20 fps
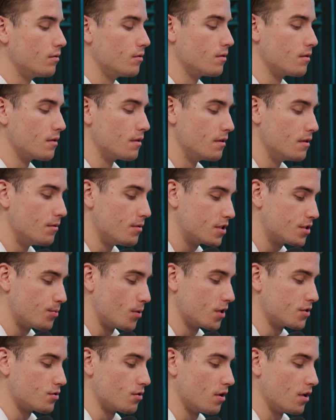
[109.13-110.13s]
the
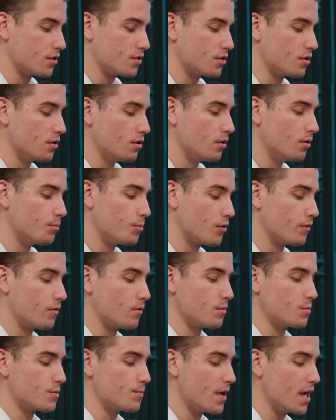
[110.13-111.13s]
sponsor also
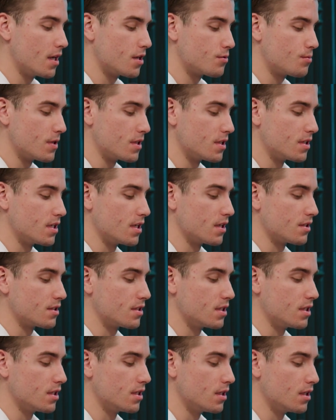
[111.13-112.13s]
performs management. The
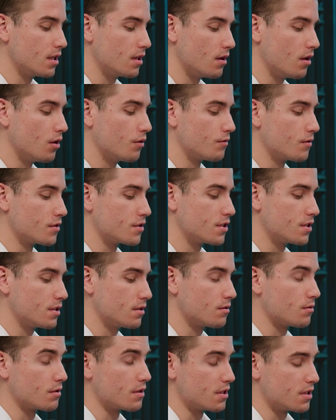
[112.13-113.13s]

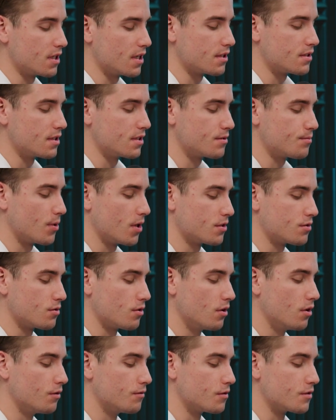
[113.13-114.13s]
DST
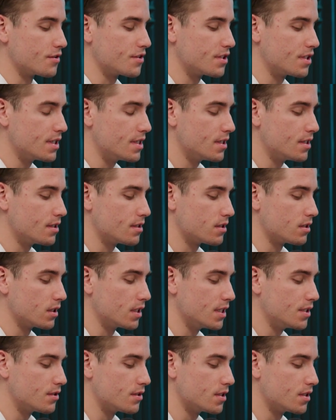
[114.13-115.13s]
sponsor oversees
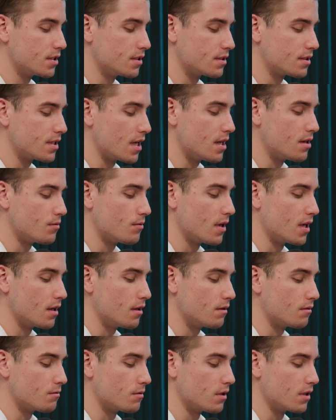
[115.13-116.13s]
leasing, tenant
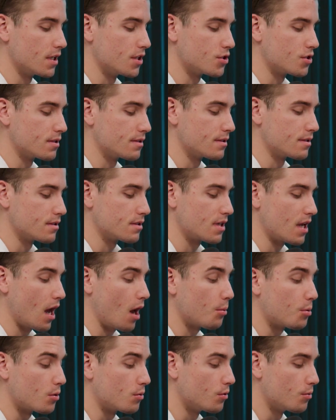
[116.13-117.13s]
relations,
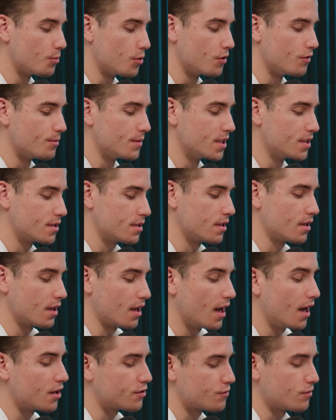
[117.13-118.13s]
capital improvements, and
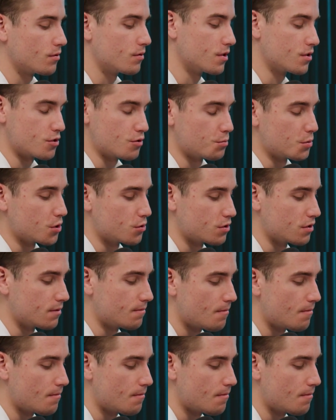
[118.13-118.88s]
cash flow distribution.